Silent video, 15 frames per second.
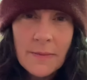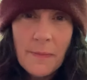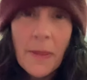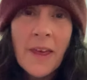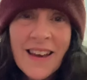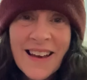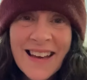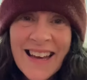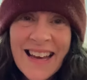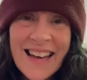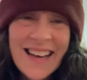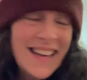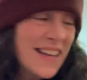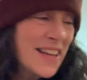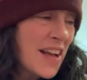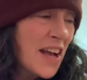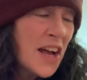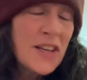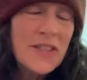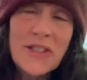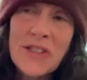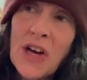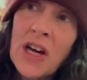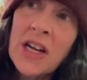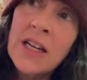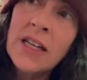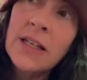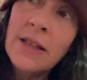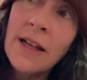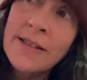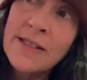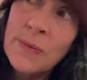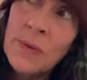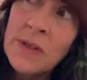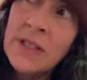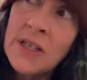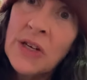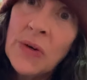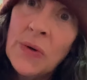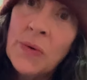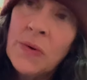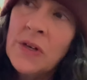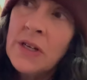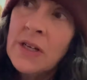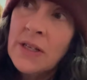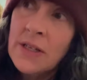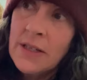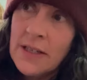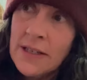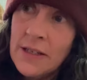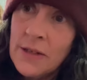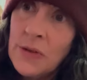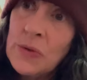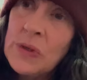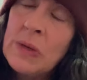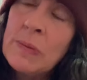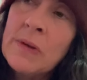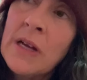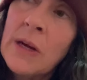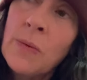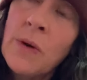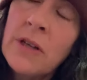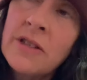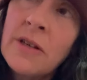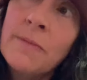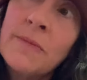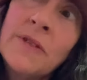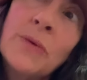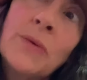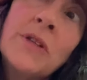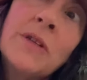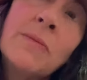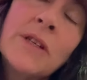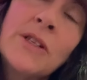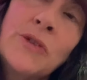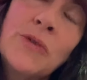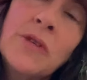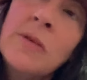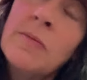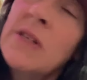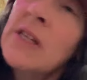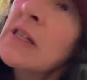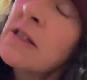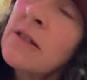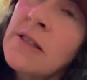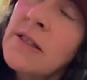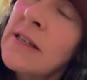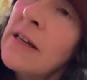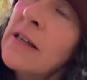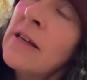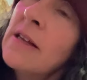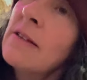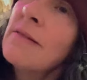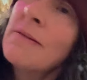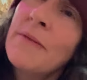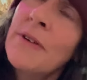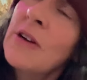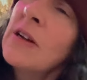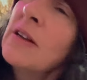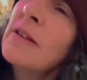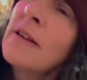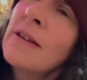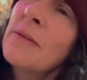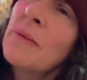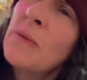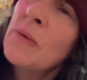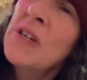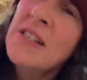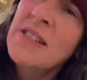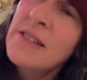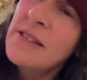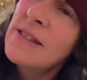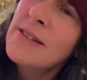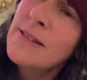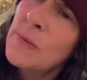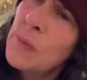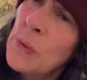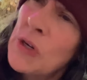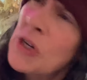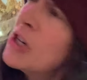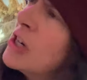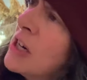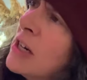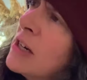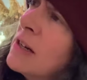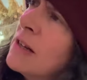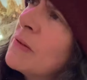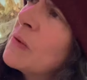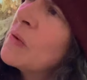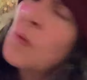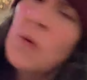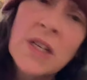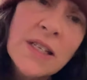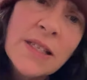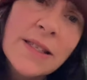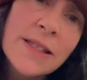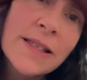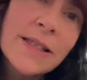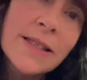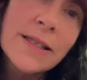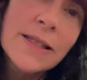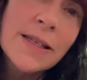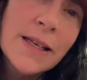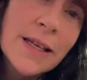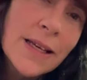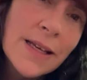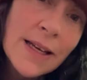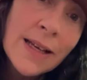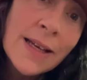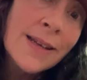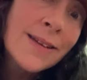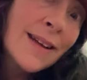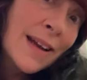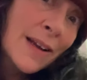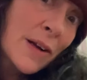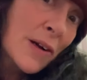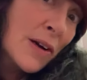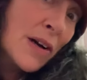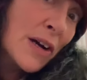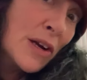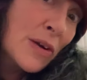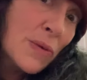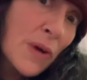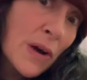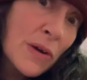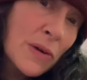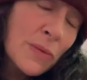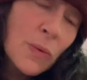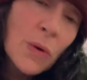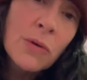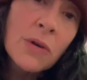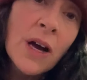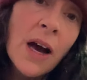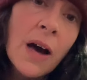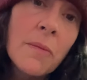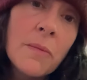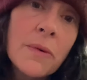I saw it in a glass window in a dream, and I walked up to it in my dream, and I looked at it very what is this word? What is this? And I woke up.